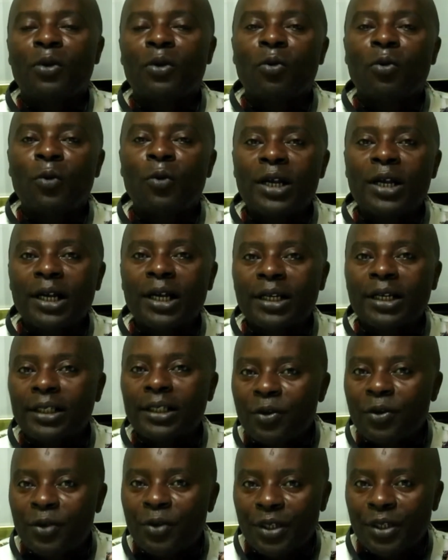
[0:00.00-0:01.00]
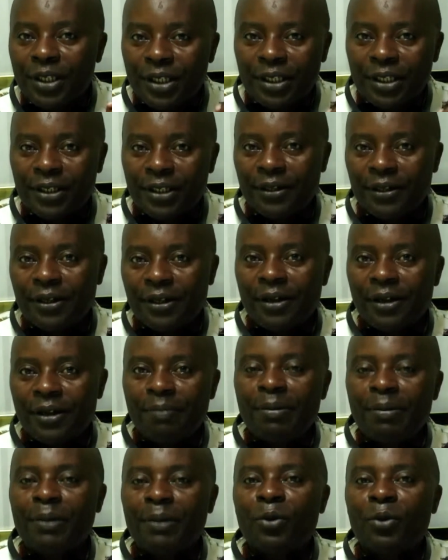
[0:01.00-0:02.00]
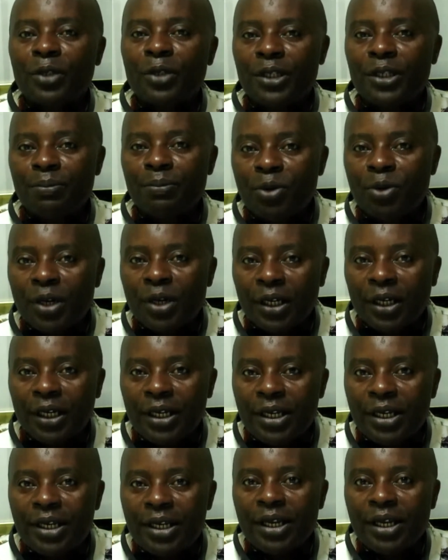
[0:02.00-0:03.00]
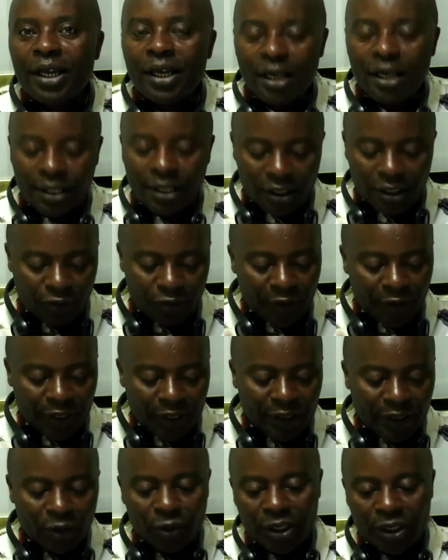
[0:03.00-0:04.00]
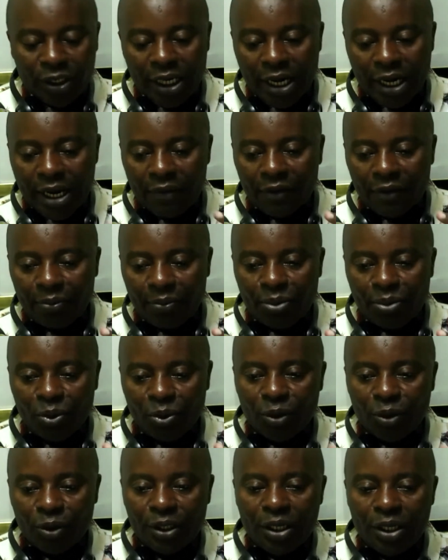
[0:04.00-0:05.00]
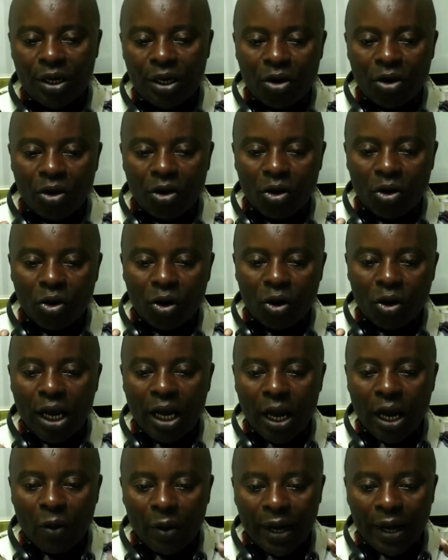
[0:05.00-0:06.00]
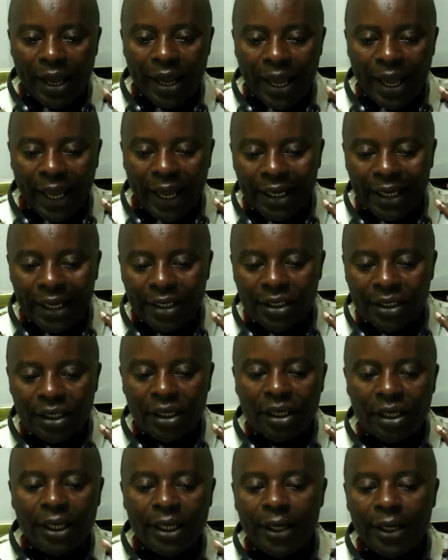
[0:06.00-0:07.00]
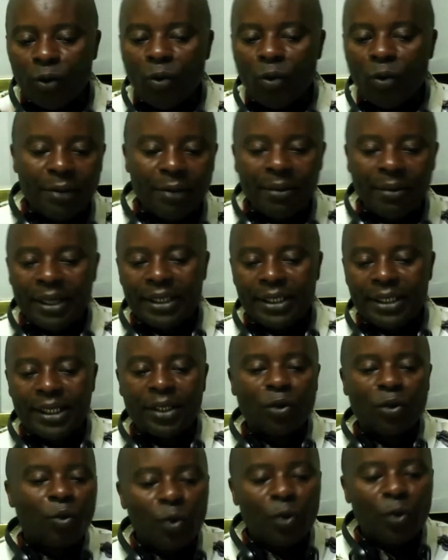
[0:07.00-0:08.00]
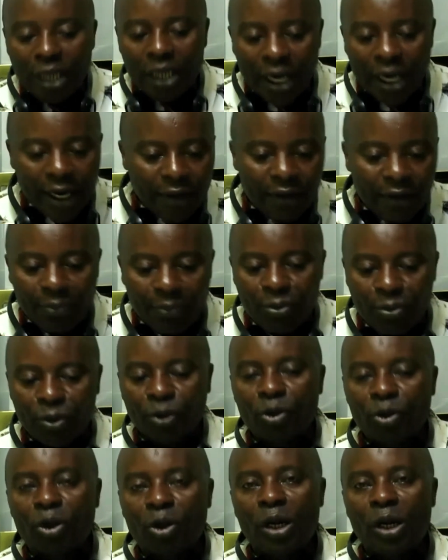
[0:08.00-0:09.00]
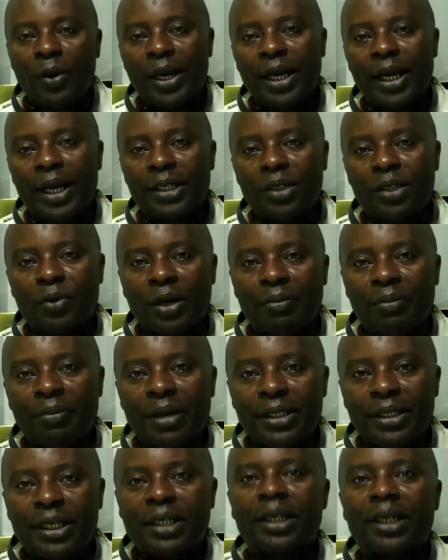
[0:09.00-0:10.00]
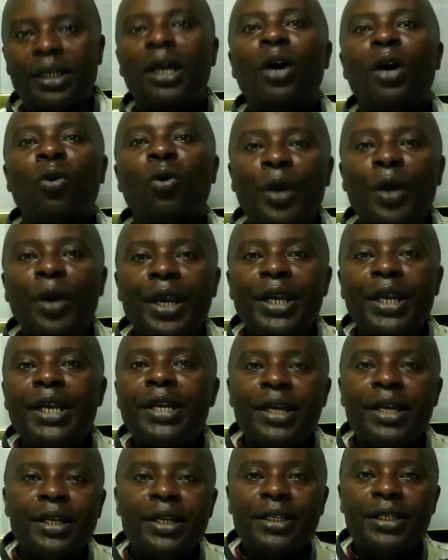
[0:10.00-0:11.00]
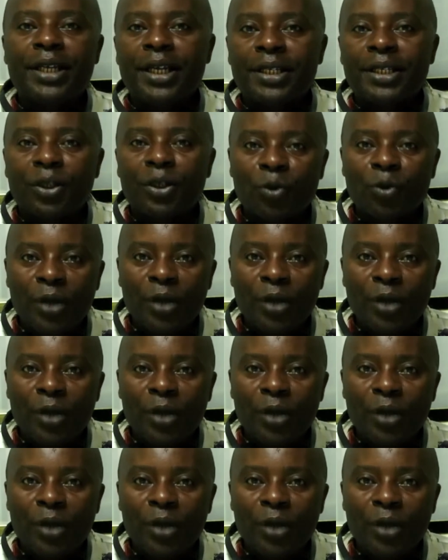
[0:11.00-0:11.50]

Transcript: well-calculated risks, but most importantly is the fact that we shall never put all our eggs in one basket. We shall never put all our eggs in one basket. We need, in this case here,